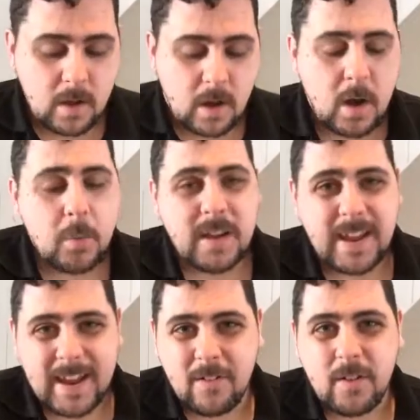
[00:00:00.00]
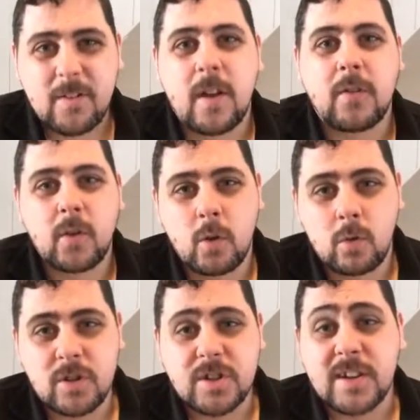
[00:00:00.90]
I would err on the side of
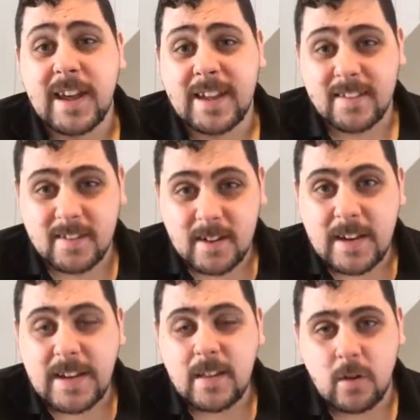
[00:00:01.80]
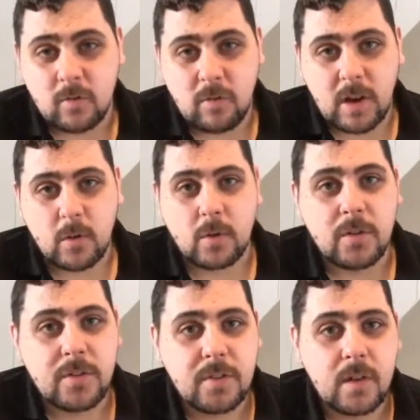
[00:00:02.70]
caution and delete those
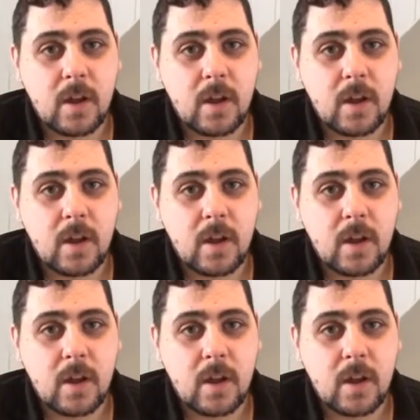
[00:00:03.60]
records,